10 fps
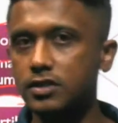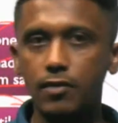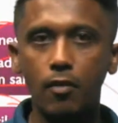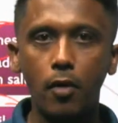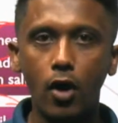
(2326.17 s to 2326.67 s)
our
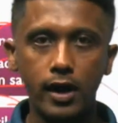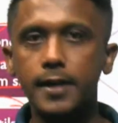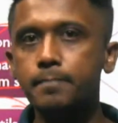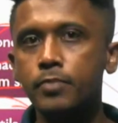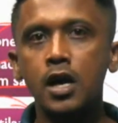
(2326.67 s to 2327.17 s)
body,
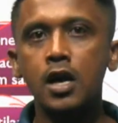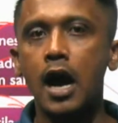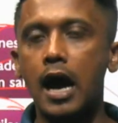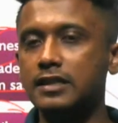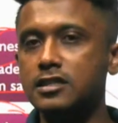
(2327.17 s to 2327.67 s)

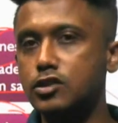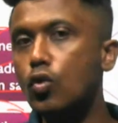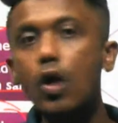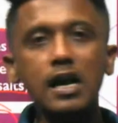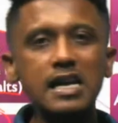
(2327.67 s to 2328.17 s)
and this
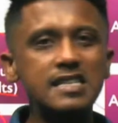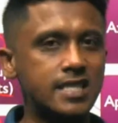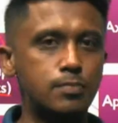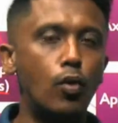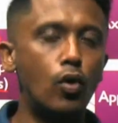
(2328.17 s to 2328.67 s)
206
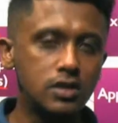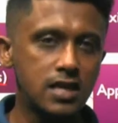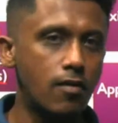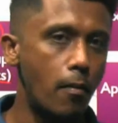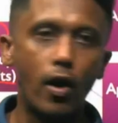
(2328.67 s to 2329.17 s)
bones in our
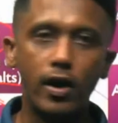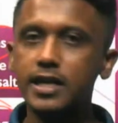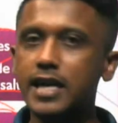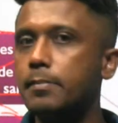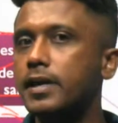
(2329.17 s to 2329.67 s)
body
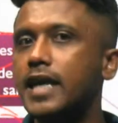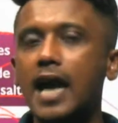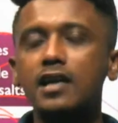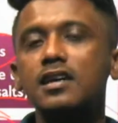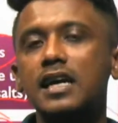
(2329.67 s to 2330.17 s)
can be
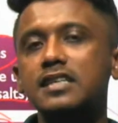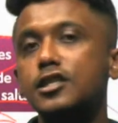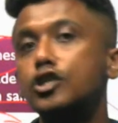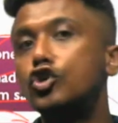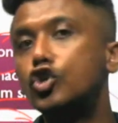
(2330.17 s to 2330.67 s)
categorized
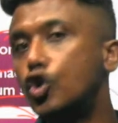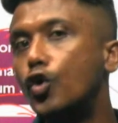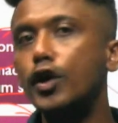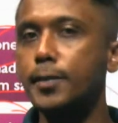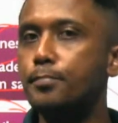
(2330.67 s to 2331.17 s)
into two
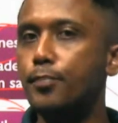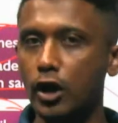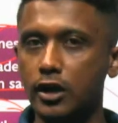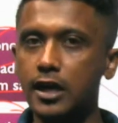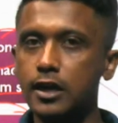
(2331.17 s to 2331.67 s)

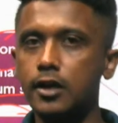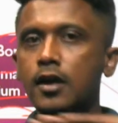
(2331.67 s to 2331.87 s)
important